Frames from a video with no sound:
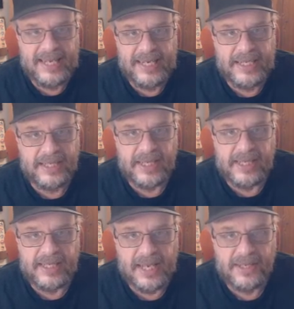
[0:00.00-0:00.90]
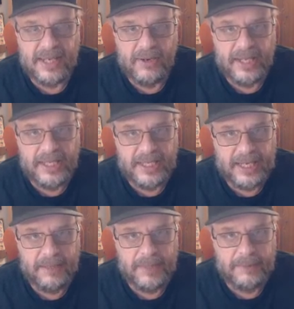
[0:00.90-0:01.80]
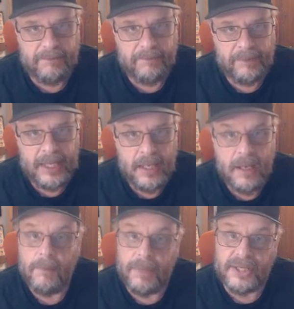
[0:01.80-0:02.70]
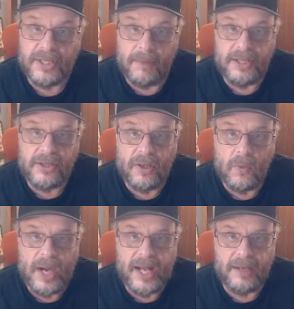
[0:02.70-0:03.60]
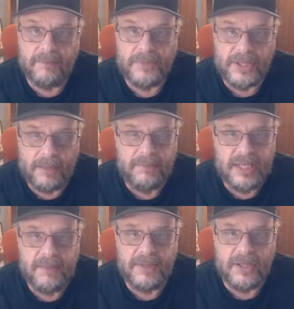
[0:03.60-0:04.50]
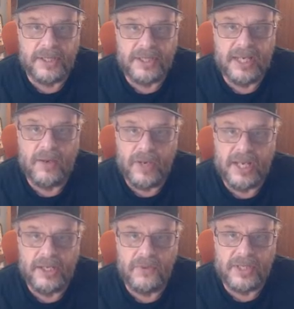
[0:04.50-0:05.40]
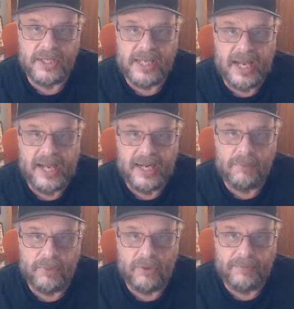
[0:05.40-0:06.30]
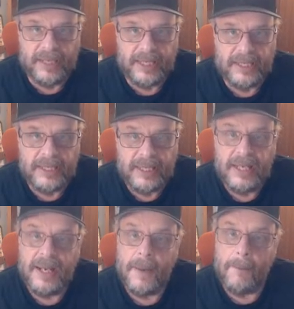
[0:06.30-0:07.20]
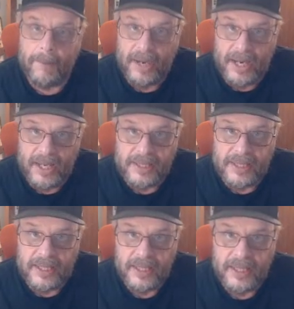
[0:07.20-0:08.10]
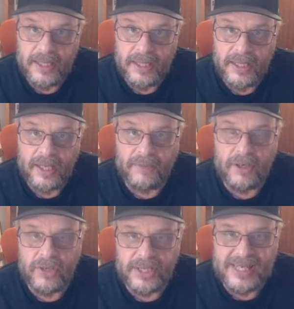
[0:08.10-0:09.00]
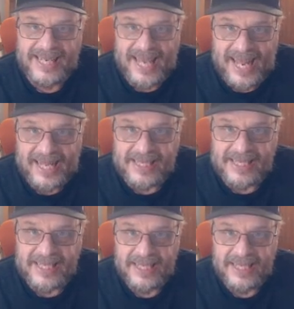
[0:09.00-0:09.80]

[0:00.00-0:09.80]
into success out on the diamond. But somebody's going to want him. Some team is going to say we could use this guy in our bullpen. But if you're Chris Getz,